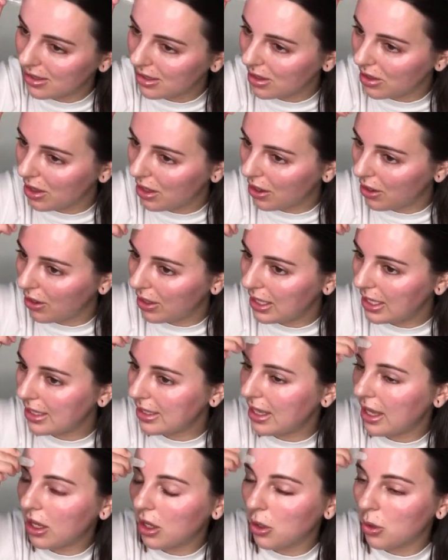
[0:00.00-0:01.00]
There is
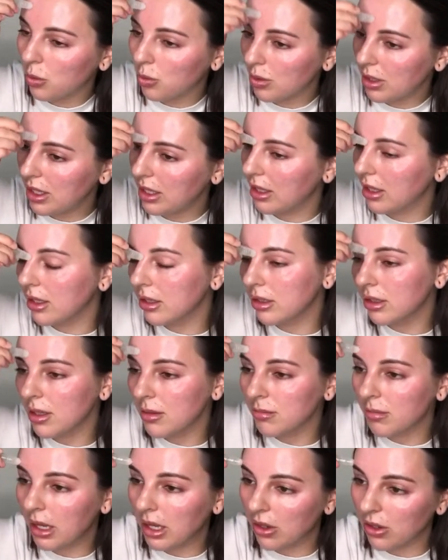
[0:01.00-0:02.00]
a Korean
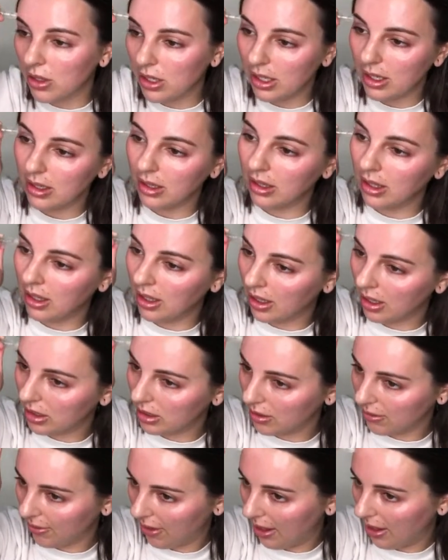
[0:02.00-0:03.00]
microneedling
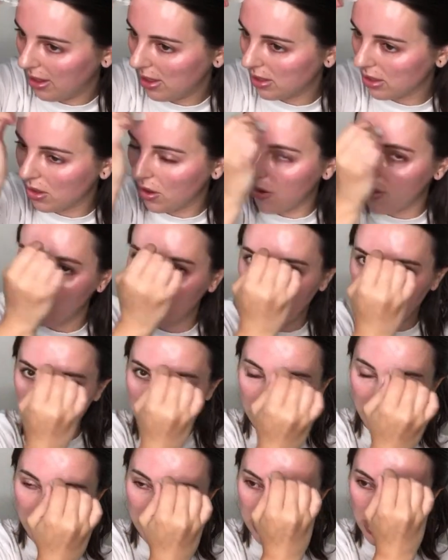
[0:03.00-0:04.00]
device called the
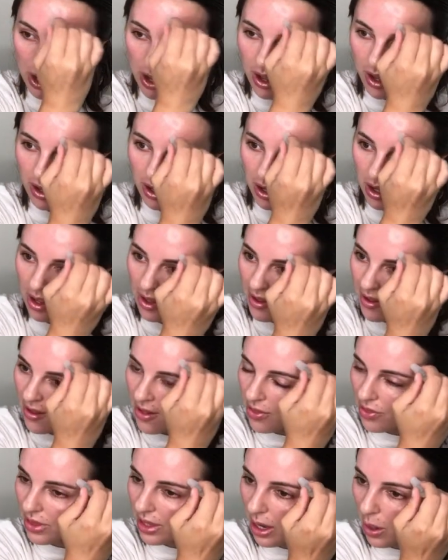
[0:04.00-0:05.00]
TikTok
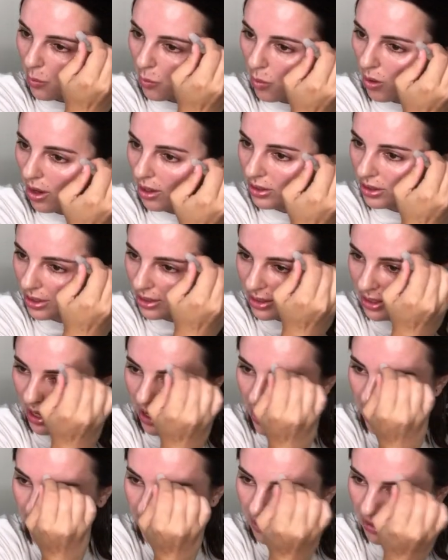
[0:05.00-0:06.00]
that I want to
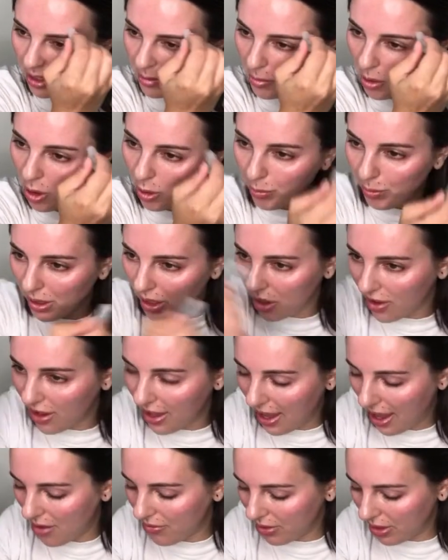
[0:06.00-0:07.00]
test. I'm hoping I'll
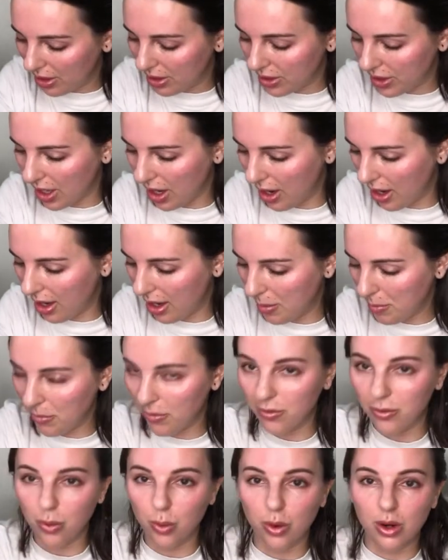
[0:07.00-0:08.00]
have it in time
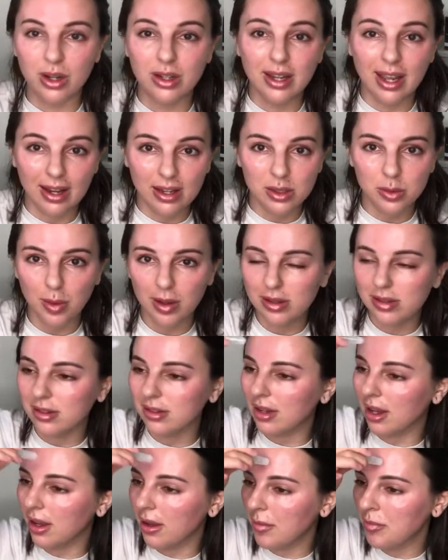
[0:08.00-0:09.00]
for next
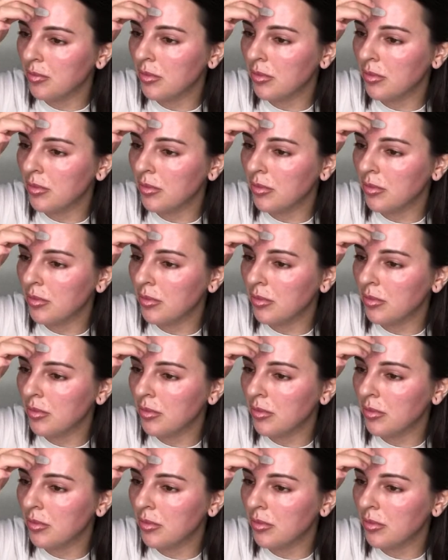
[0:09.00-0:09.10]
Wednesday.